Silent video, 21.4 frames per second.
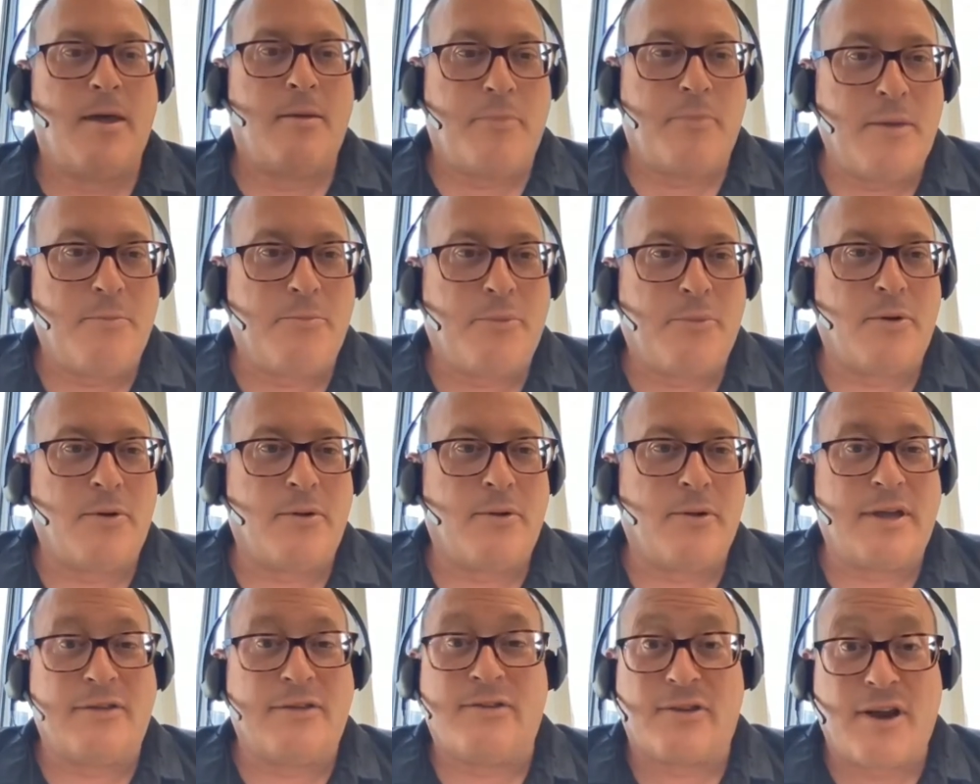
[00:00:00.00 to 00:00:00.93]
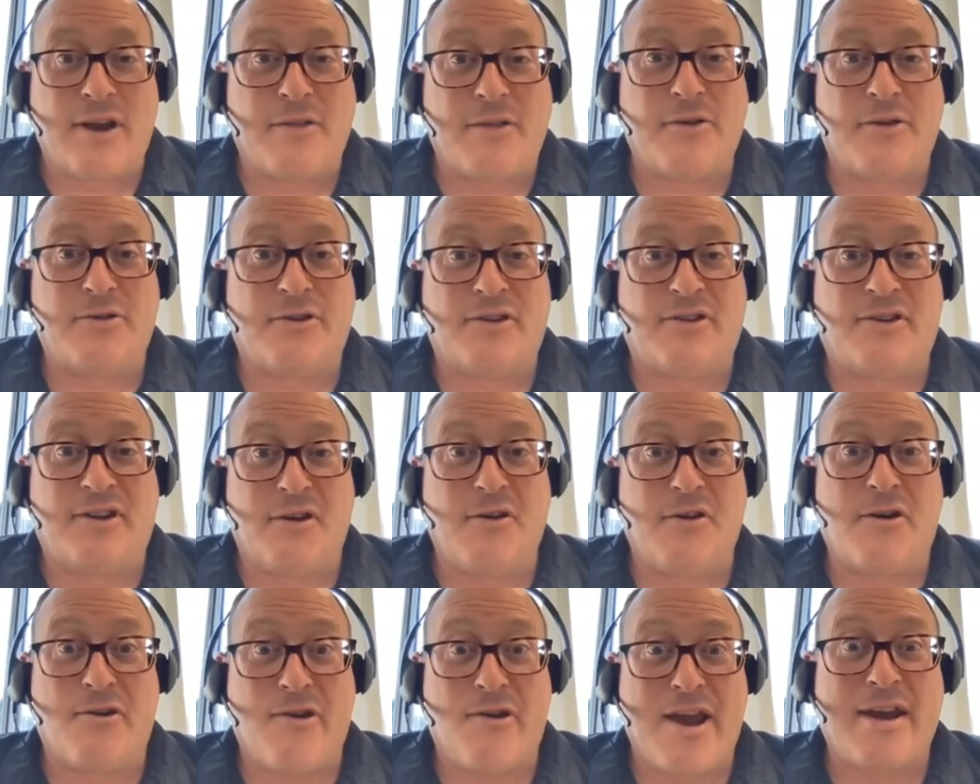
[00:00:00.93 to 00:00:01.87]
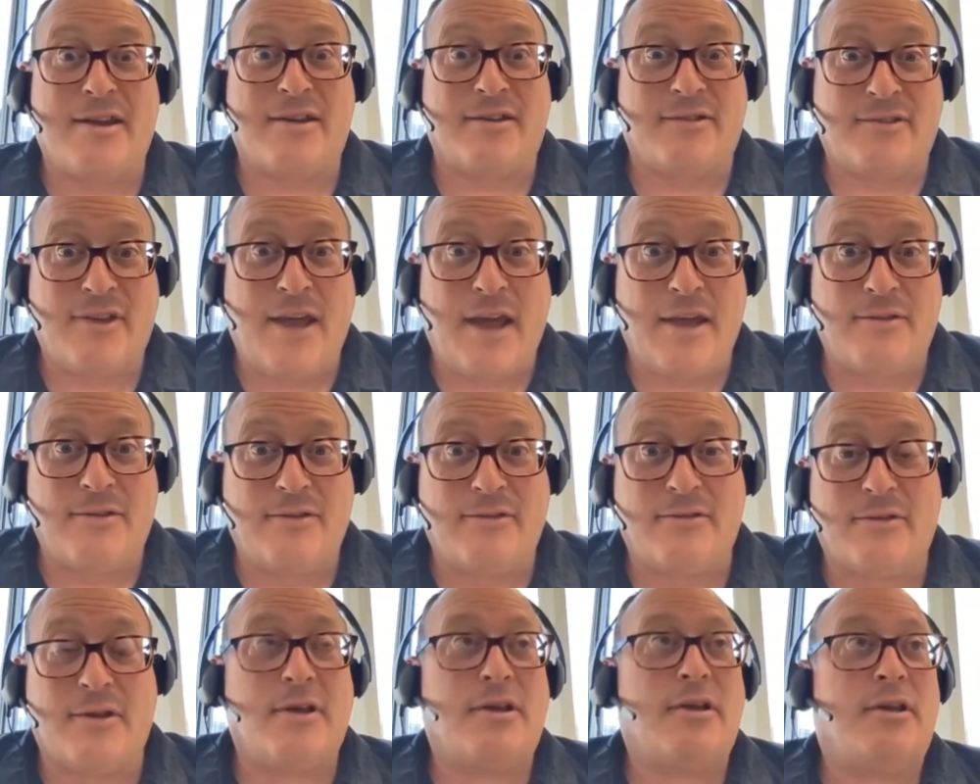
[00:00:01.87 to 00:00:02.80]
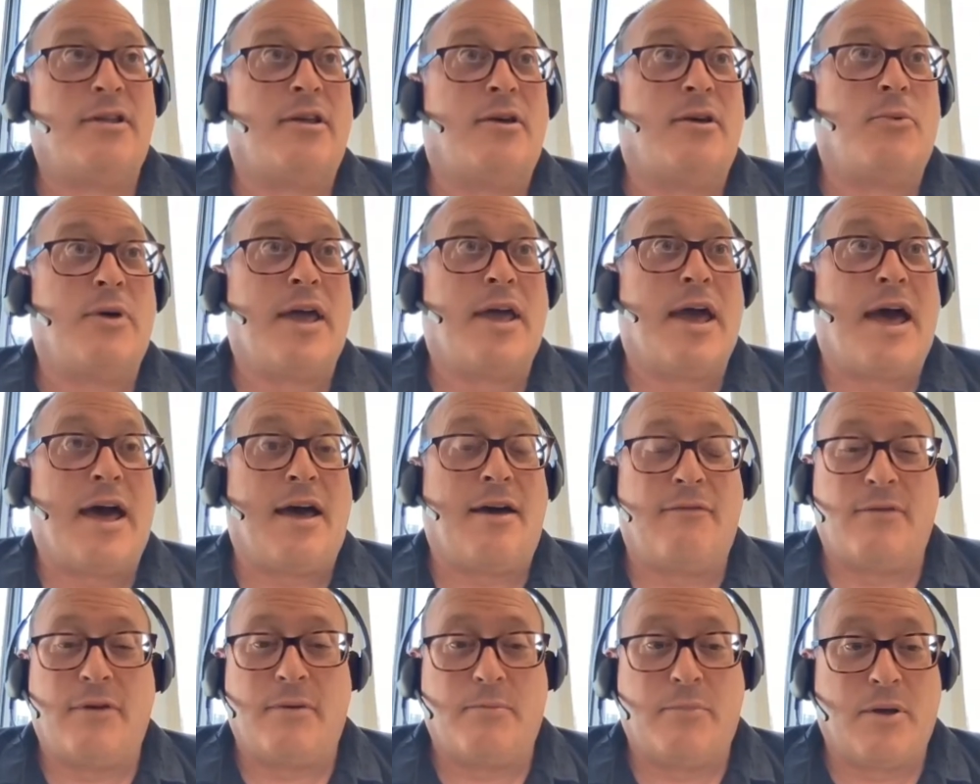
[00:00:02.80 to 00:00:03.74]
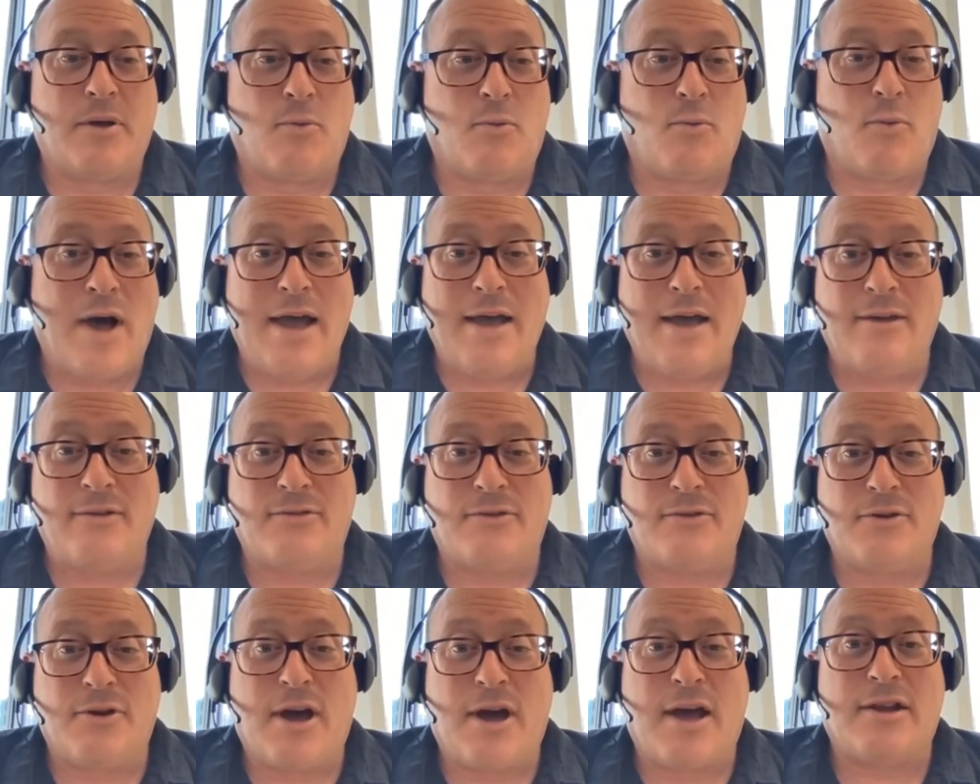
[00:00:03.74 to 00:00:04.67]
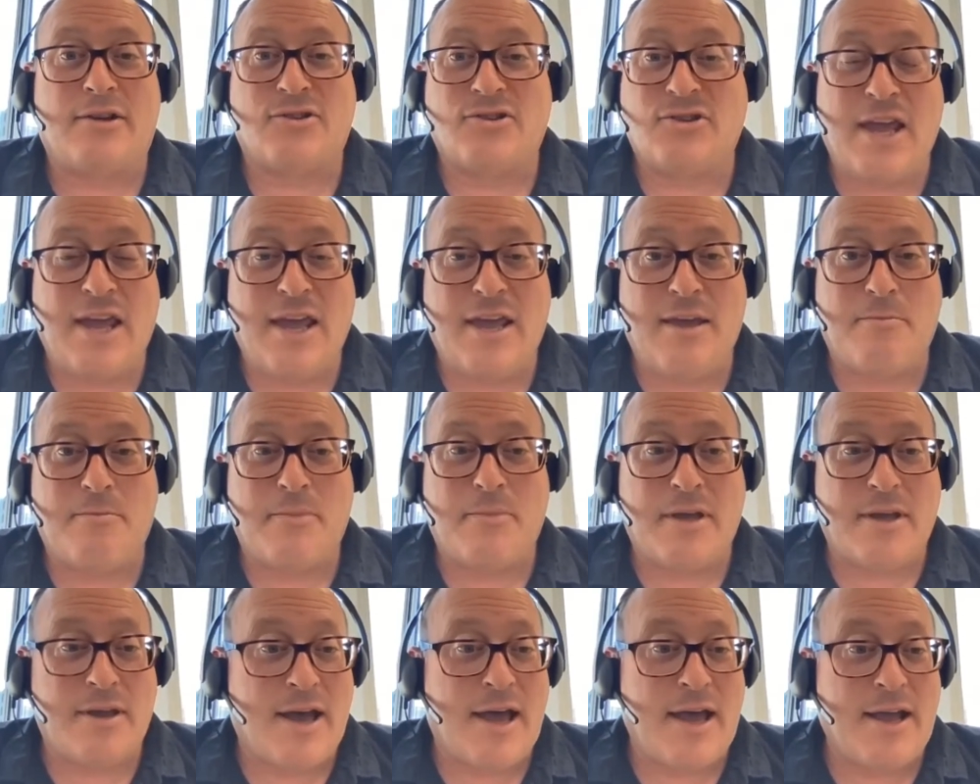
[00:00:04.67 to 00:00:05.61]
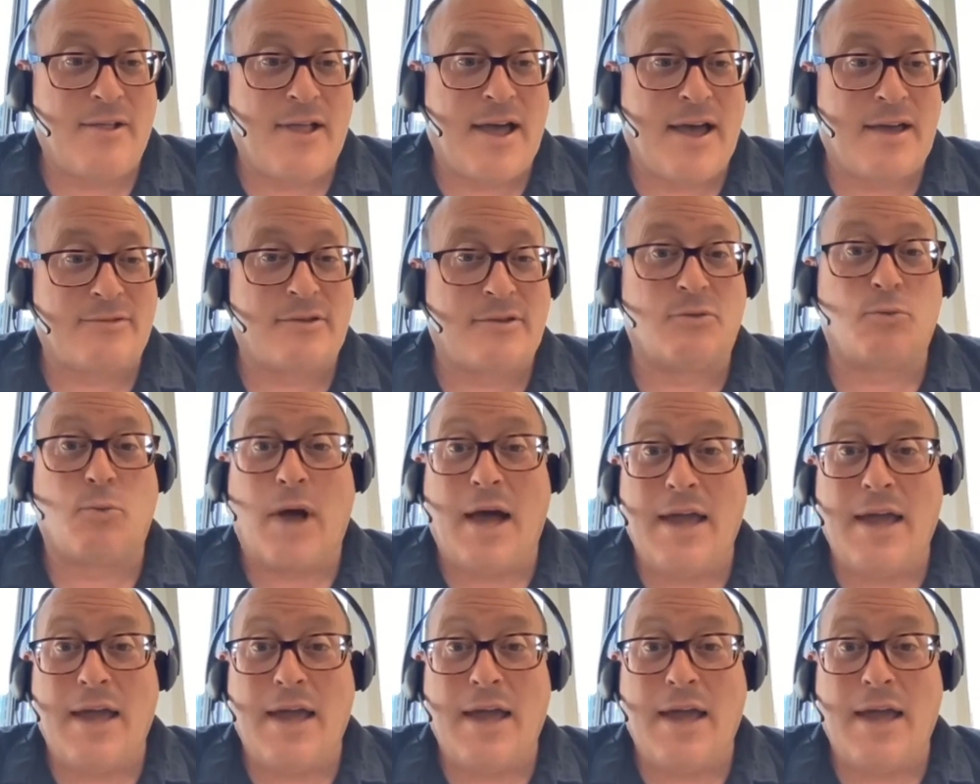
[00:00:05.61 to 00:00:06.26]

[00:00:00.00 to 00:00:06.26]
people, it's another deteriorating sense that we have, but why is there not a shame in eyeglasses?